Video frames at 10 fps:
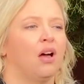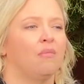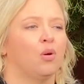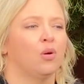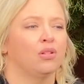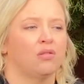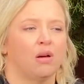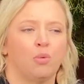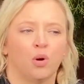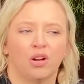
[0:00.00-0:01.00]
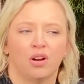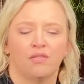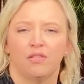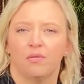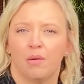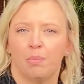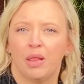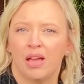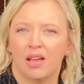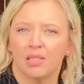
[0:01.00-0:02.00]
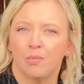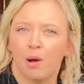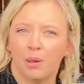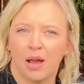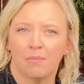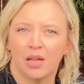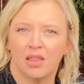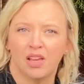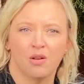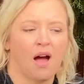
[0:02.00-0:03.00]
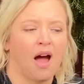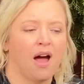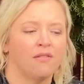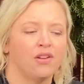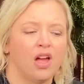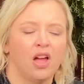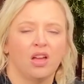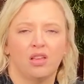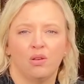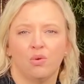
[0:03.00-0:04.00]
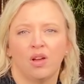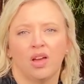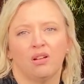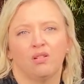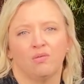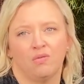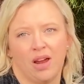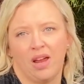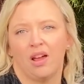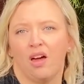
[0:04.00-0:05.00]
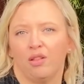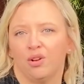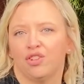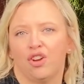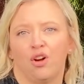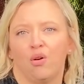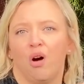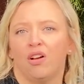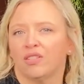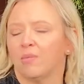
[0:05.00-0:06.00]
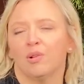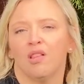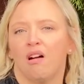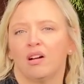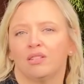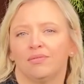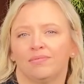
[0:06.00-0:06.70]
or a border of a small plant bed that you have, you will get a great color show all summer long.